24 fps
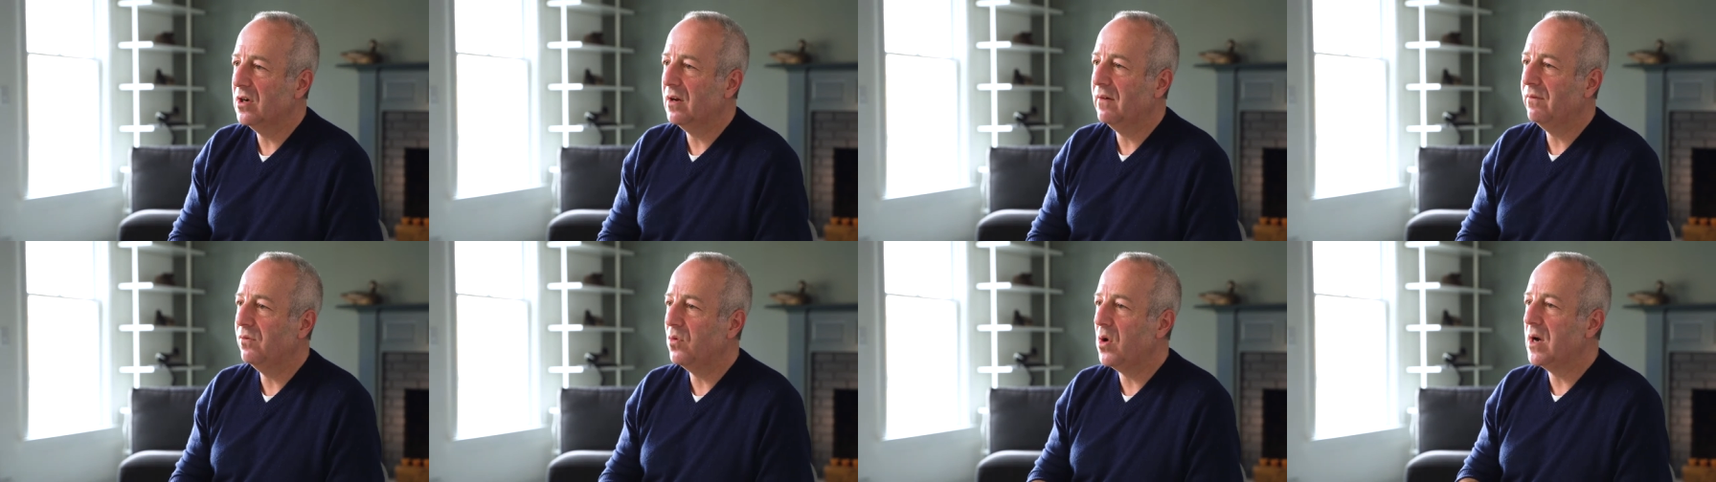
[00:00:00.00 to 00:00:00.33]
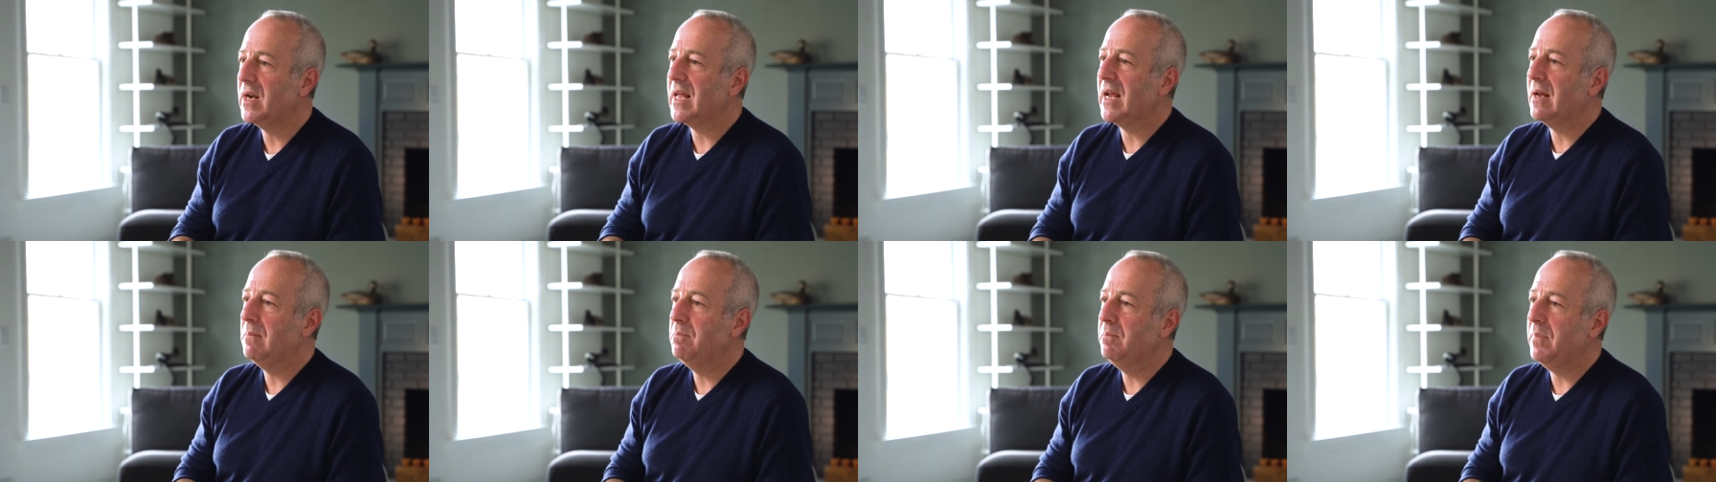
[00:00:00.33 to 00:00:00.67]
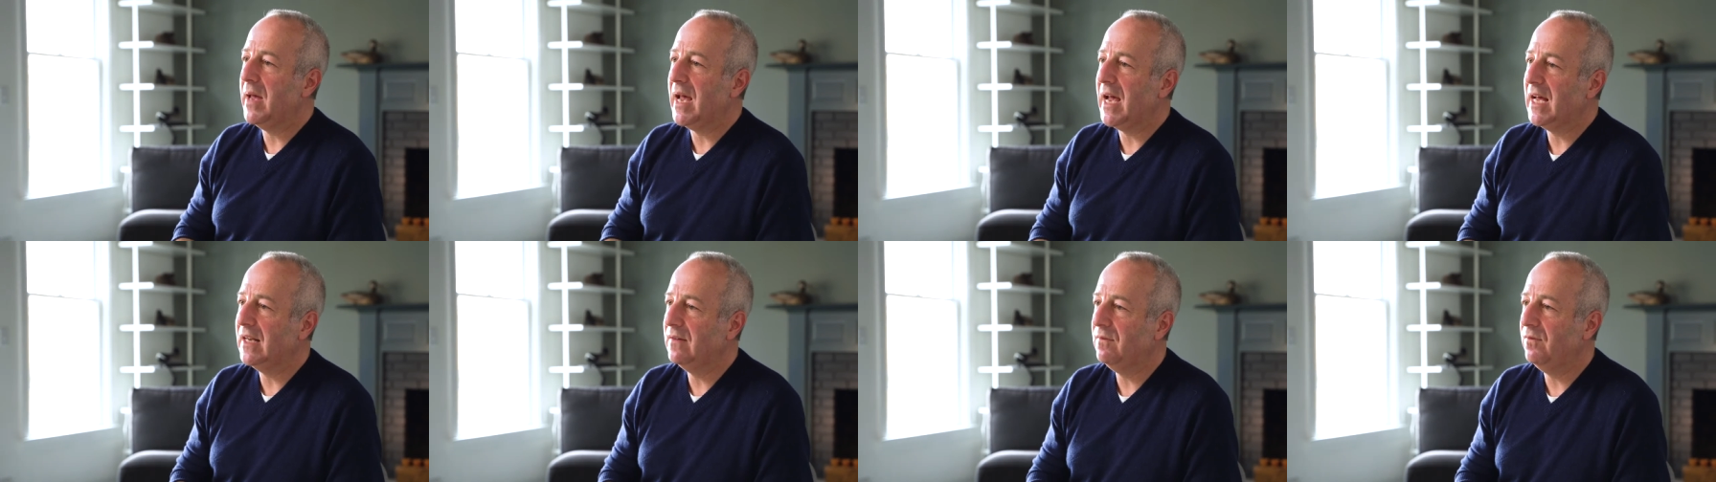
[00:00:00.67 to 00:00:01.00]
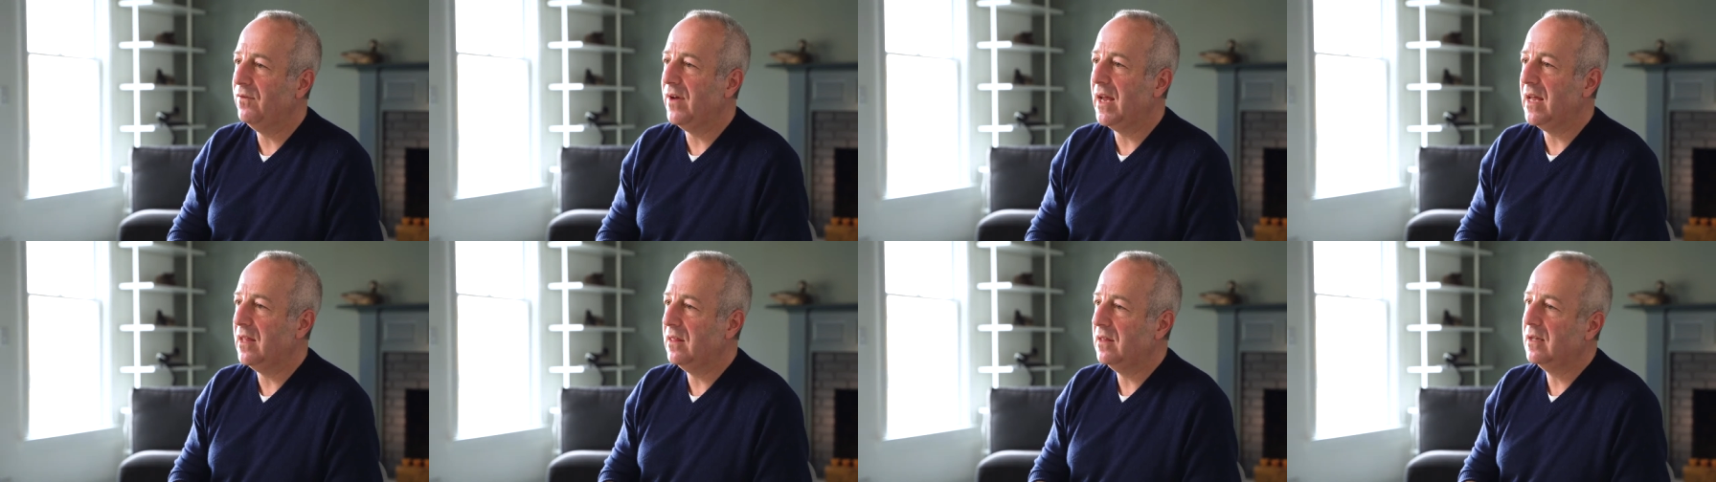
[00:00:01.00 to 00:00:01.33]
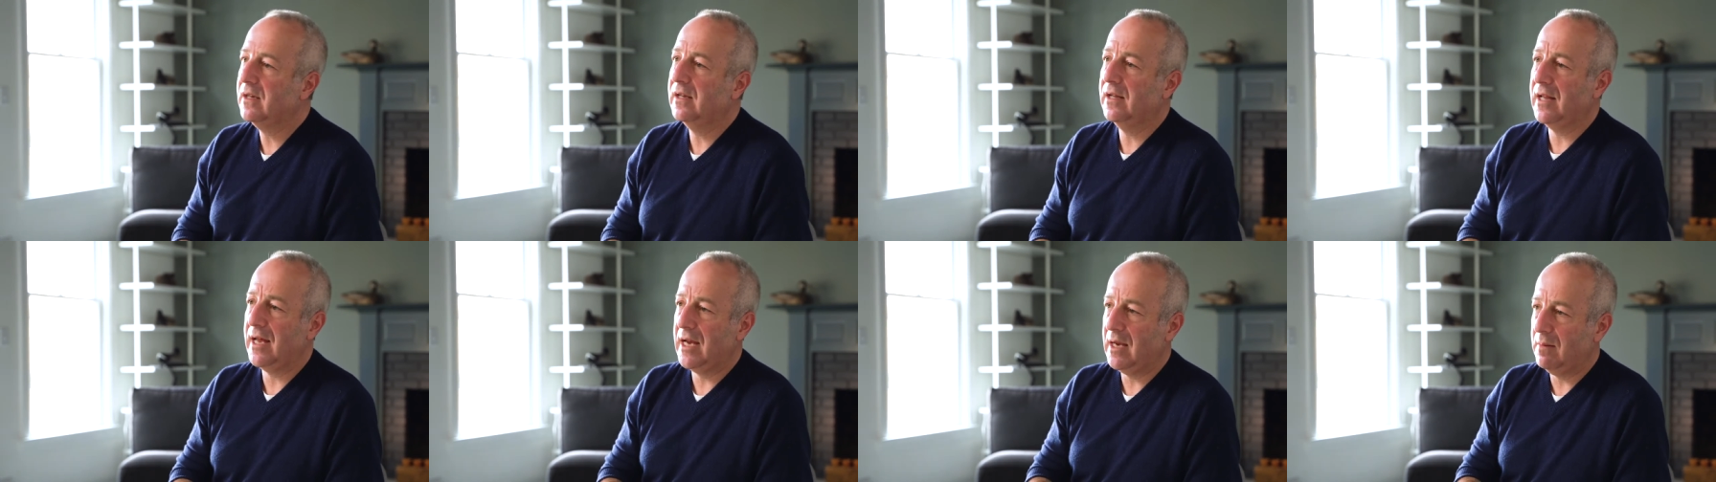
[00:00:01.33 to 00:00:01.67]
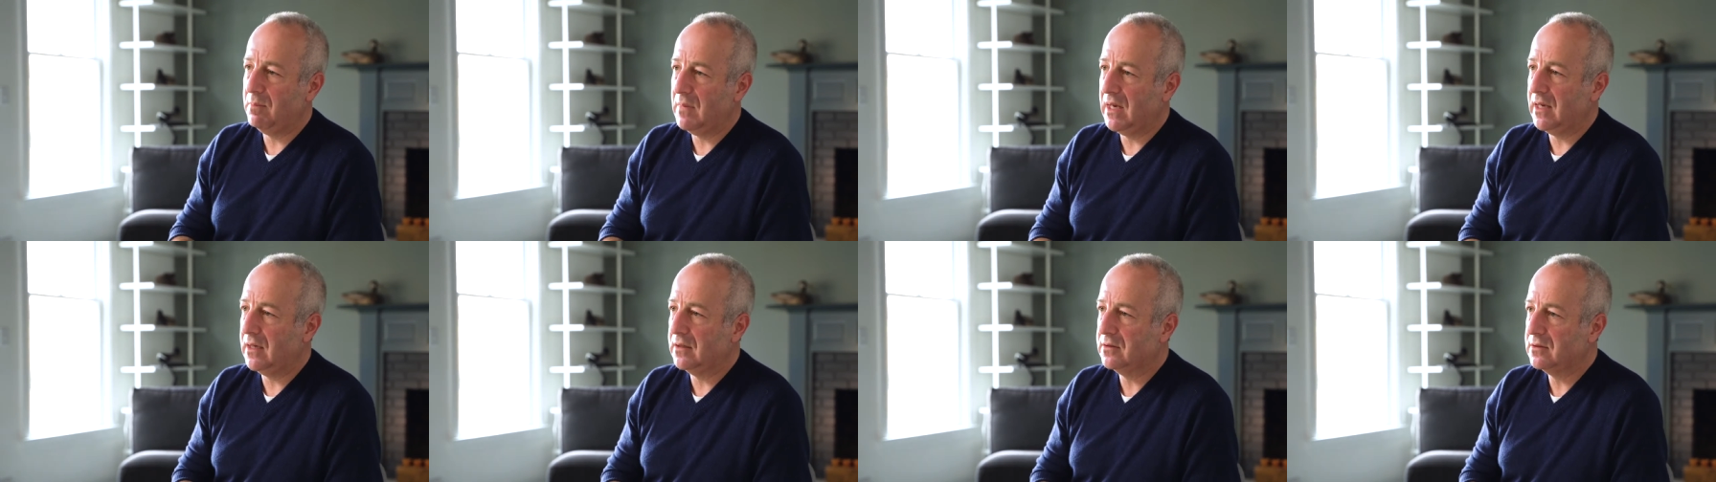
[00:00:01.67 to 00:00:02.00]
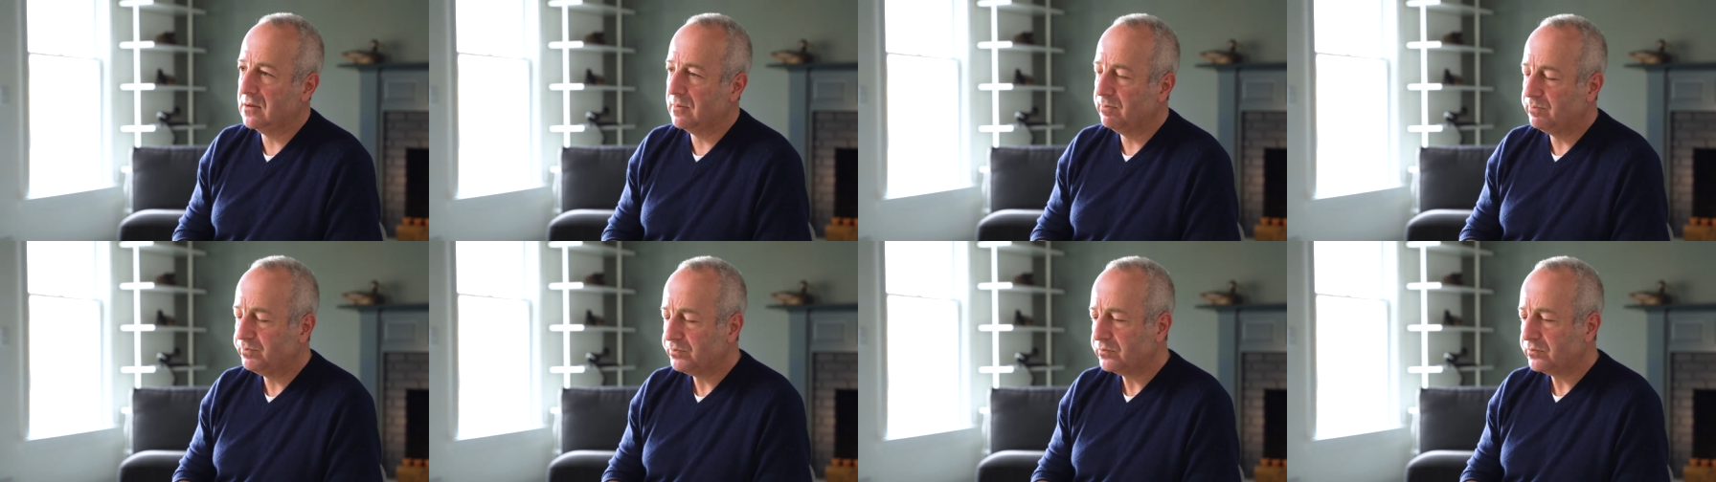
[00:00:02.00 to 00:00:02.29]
of what a bad faith claim is,